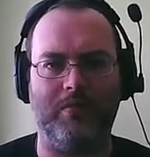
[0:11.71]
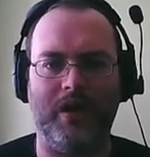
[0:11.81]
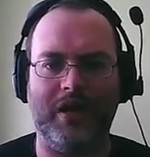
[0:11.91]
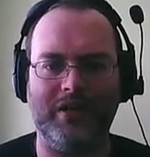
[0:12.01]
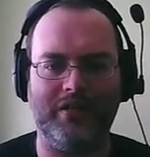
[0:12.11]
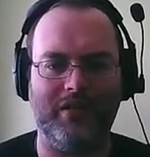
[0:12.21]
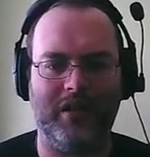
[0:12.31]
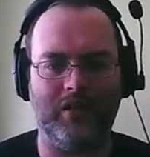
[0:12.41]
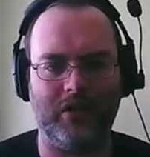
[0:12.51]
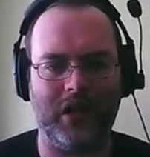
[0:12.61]
and it
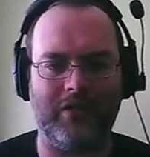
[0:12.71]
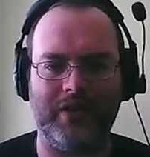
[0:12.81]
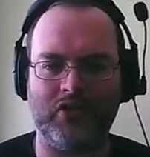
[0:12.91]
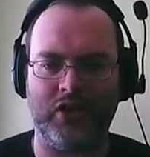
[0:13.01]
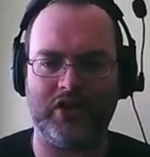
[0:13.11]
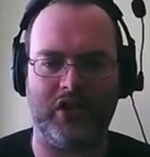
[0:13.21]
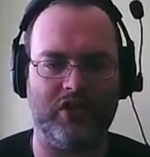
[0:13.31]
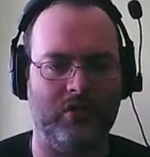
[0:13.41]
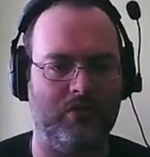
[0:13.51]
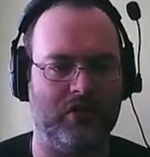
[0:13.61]
looked kind of interesting to me,